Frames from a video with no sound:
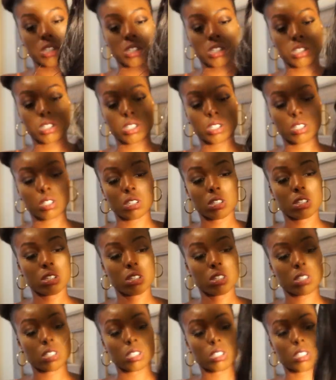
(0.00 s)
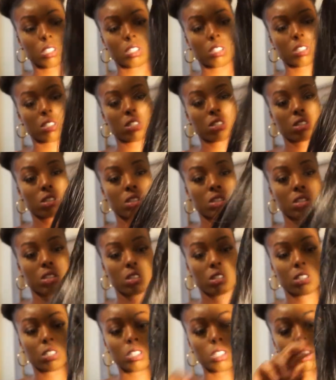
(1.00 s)

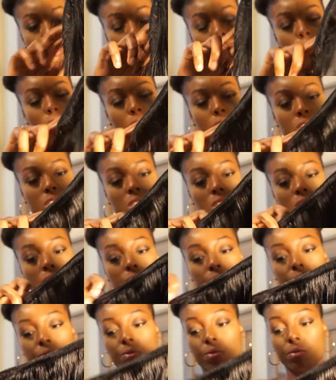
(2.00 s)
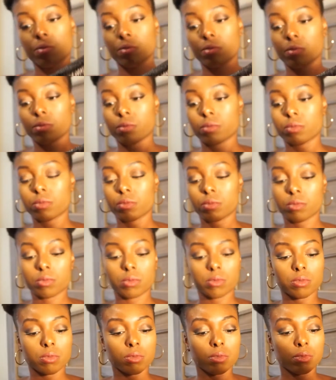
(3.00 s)

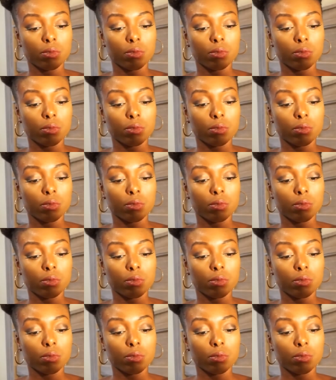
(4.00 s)
Nothing is said.